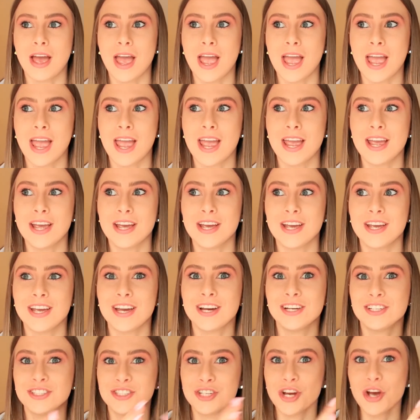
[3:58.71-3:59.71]

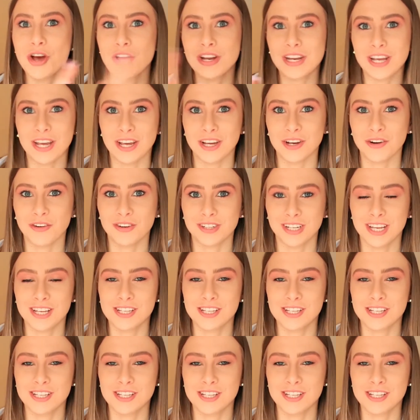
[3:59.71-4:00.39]
a journey on